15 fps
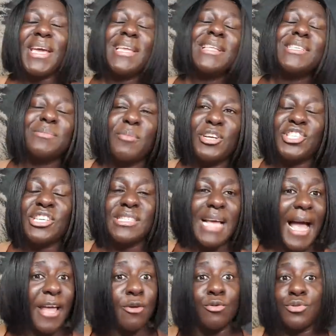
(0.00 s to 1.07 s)
In as much as
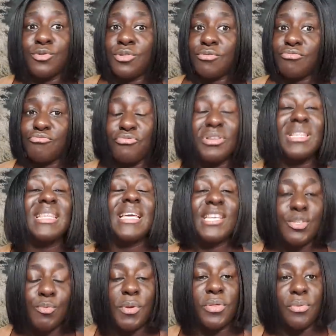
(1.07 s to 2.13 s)
I could
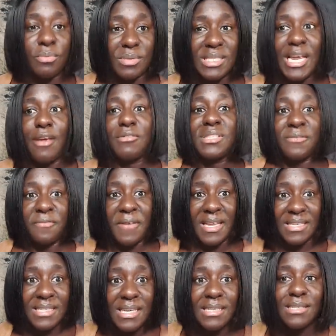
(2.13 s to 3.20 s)
relate with Terry's
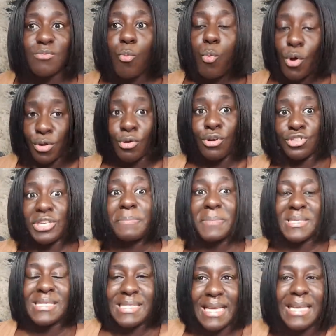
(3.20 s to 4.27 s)
venting
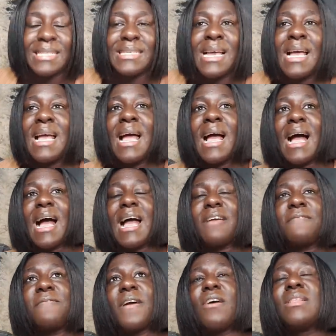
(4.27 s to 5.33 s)
100%,
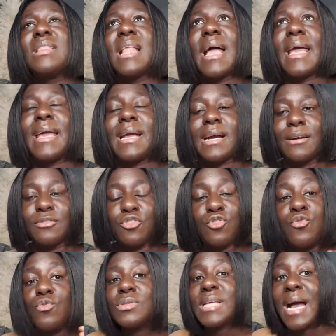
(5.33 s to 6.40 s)
I felt like
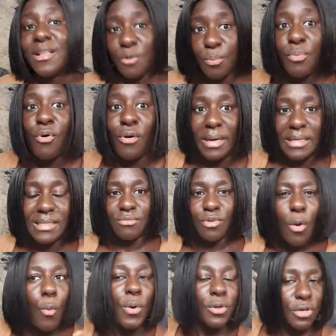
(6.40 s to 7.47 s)
Tools had a point.
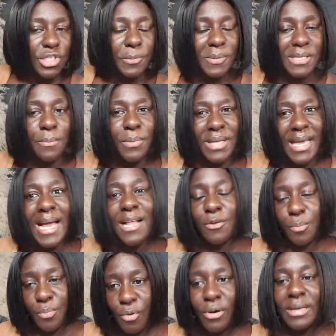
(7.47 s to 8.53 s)
Not 100%, but he had
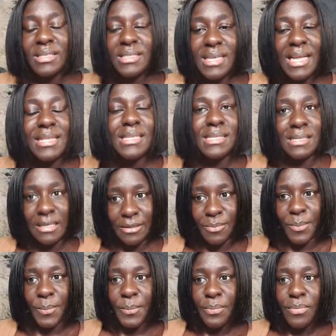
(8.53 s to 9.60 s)
a point. That
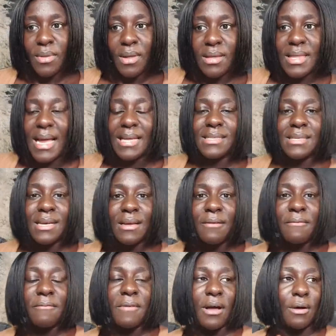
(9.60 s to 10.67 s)
listen, that
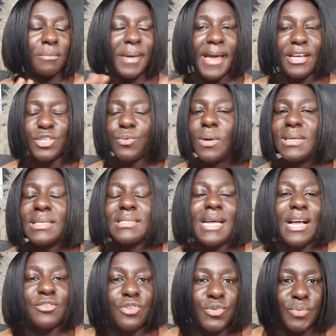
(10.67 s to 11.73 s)
GASH1 and
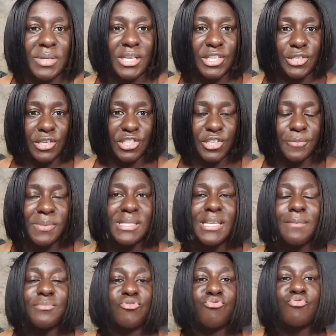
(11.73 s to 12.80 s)
Thato's relationship
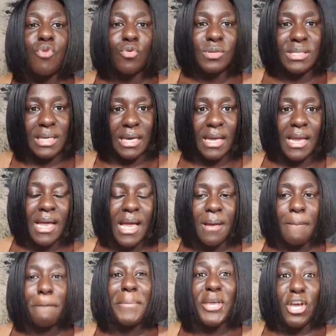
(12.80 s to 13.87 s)
seems rosy
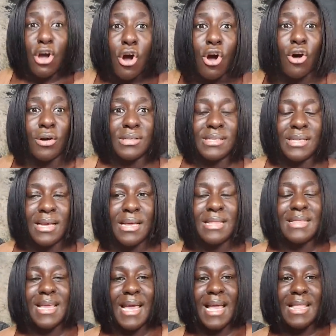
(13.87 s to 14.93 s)
because
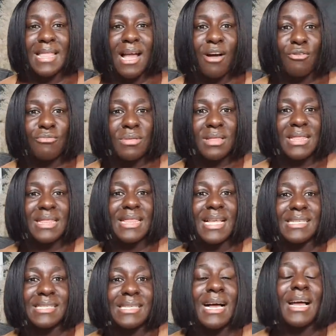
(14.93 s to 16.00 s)
they are now
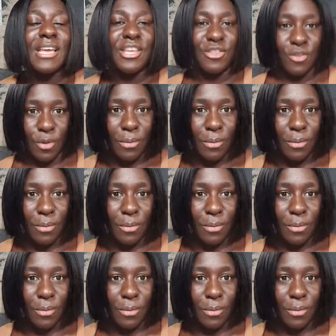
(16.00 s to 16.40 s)
lesser in